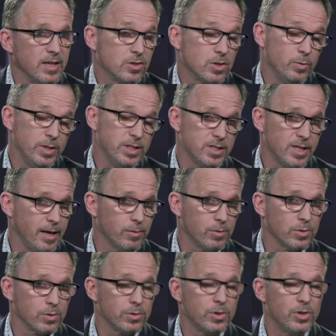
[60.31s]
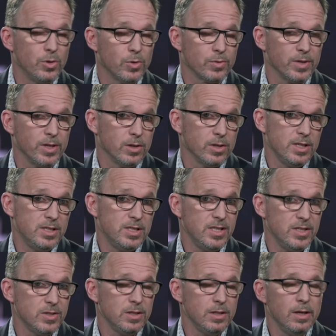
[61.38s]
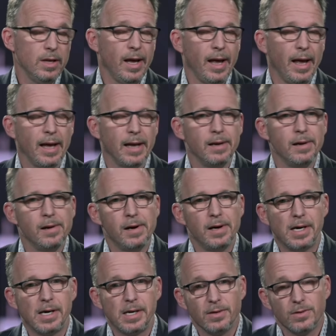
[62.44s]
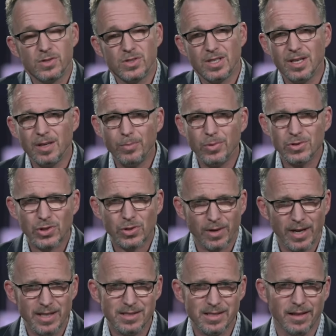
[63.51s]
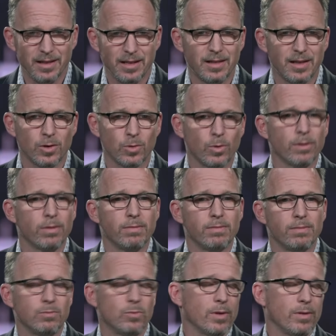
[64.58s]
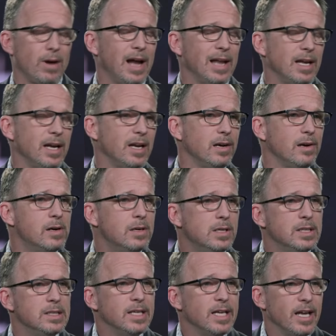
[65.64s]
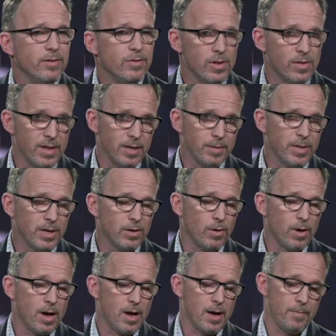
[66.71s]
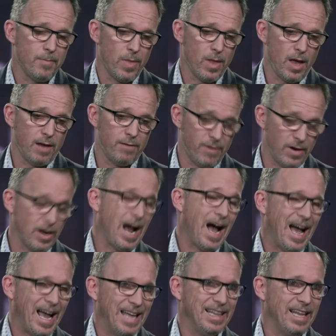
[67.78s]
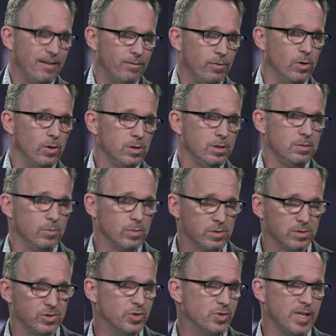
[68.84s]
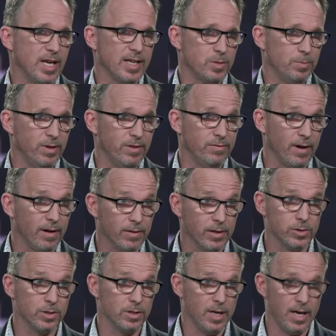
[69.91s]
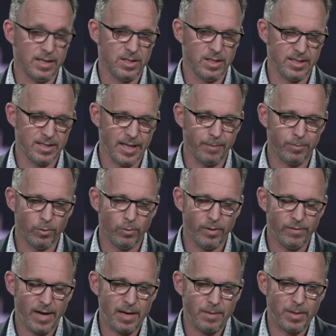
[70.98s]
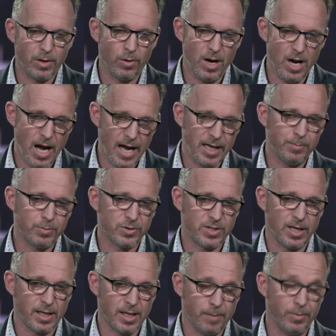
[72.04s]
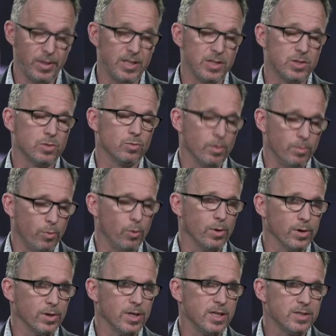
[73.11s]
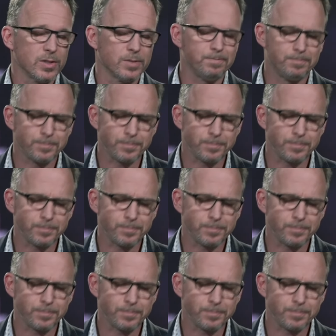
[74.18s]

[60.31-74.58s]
And so we just came through Q three earnings season, and uh, there's a couple trends, I think, that are worth, worth highlighting. If you think about, um, at a very high level, we'll use the S and P five hundred as an example, we've had about ninety percent of companies report earnings.